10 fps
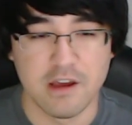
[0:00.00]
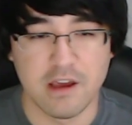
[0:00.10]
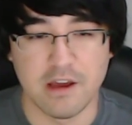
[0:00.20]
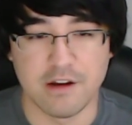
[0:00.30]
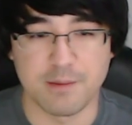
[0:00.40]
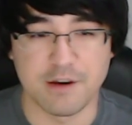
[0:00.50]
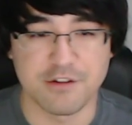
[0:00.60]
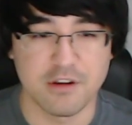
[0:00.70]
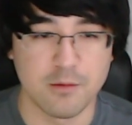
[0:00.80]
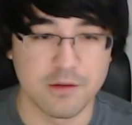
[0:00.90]
And
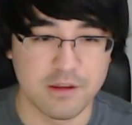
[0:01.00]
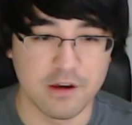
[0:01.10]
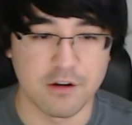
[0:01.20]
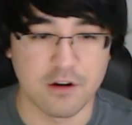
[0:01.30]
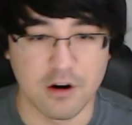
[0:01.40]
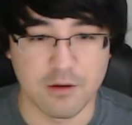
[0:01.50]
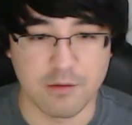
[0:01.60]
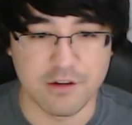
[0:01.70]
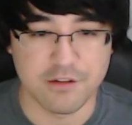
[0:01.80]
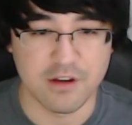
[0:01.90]
especially with the other card we
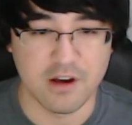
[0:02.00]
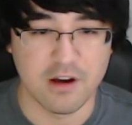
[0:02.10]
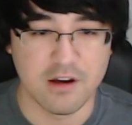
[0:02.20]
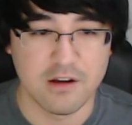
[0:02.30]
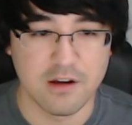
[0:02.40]
just saw,